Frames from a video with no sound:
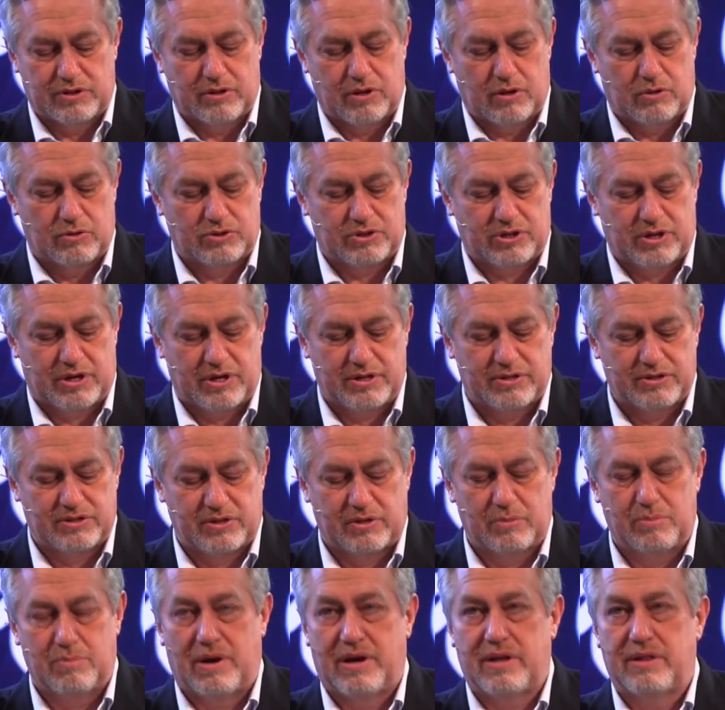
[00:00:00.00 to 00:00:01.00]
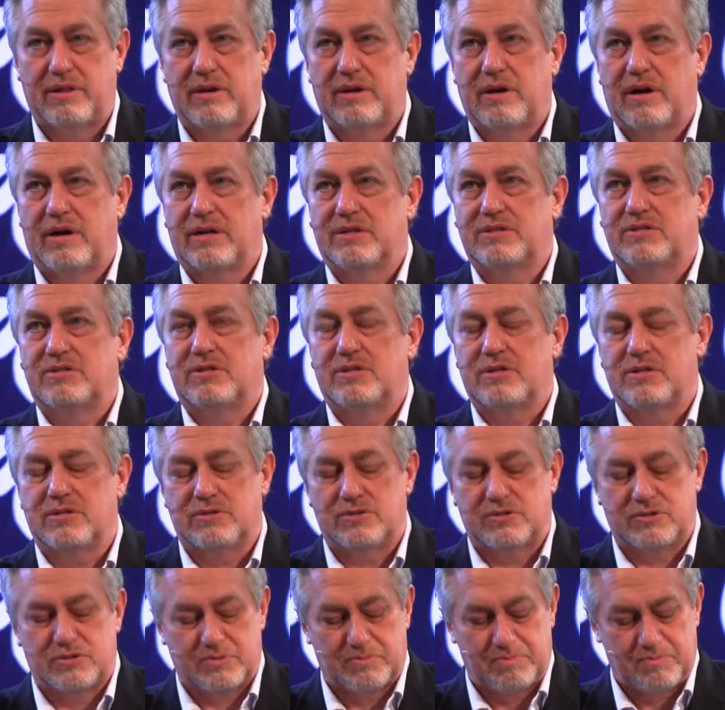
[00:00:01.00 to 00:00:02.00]
and those hunted by the
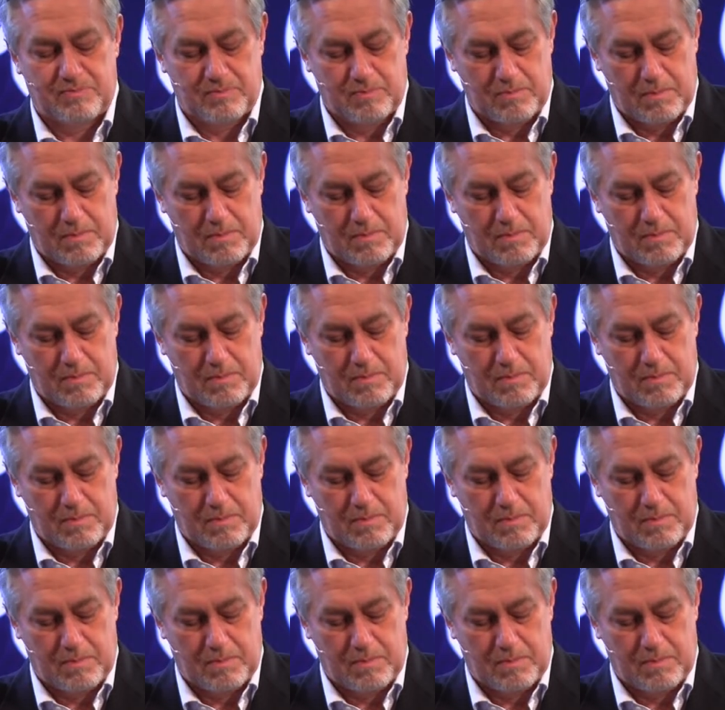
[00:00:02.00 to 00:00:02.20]
Nazis.